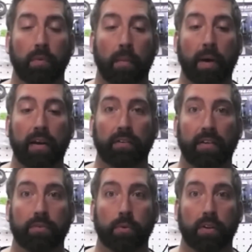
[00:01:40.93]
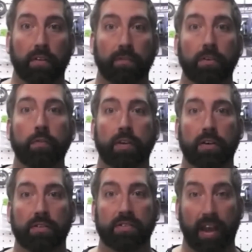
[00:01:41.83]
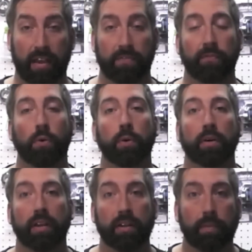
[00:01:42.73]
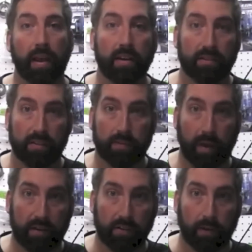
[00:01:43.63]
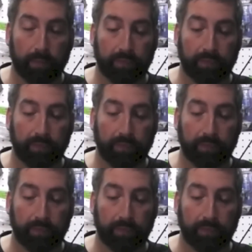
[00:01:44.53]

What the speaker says: modeled after one of the few vehicles that has four-wheel independent suspension.